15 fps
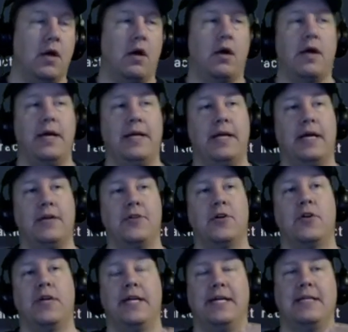All right, now
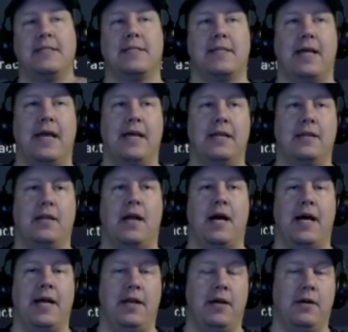there is a
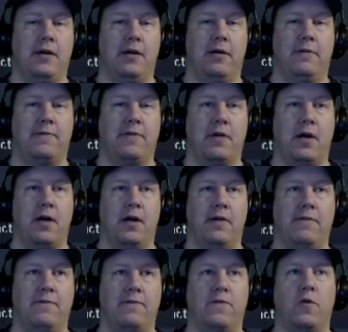lot of
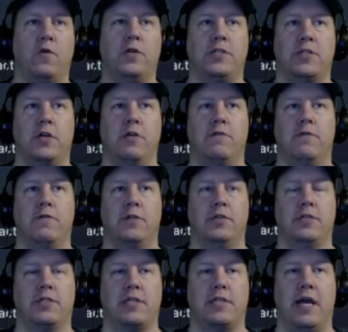uh,
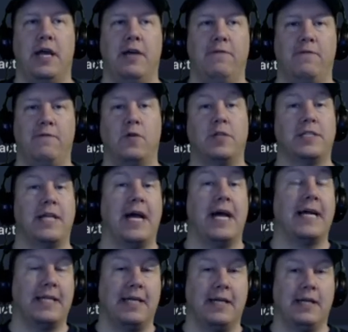voiceovers and voice
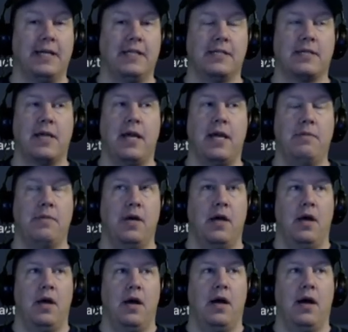acting in this game.
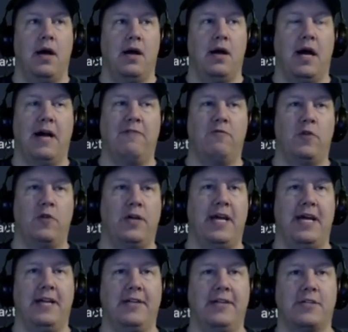Uh, I've went
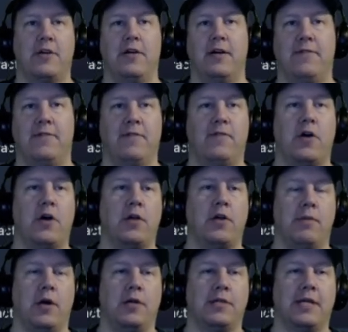ahead and turned off the
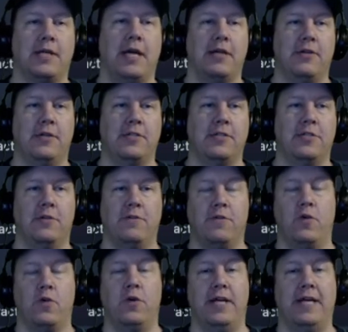volume altogether to
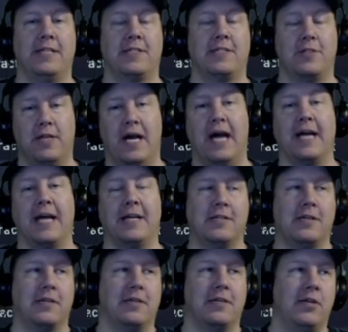avoid that so that I can
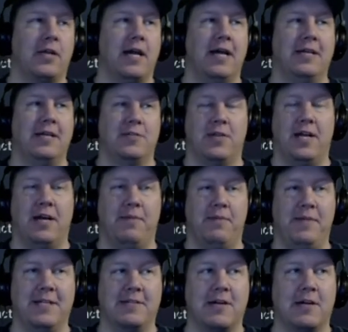talk to you guys without
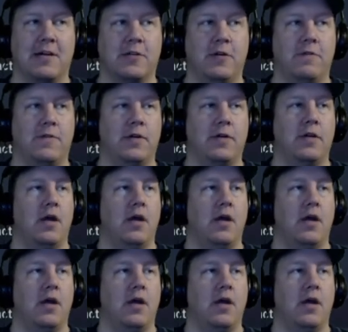being talked over.